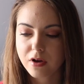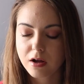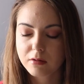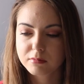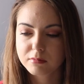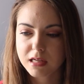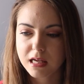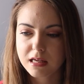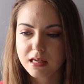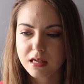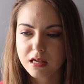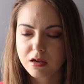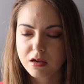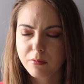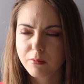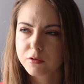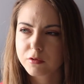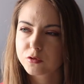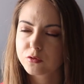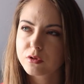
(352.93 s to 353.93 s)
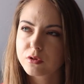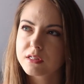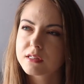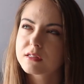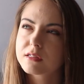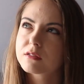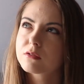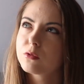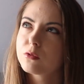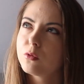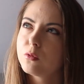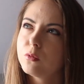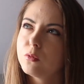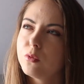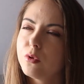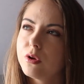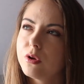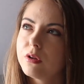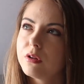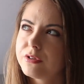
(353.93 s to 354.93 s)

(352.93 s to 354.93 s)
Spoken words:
I'm taking a module that's called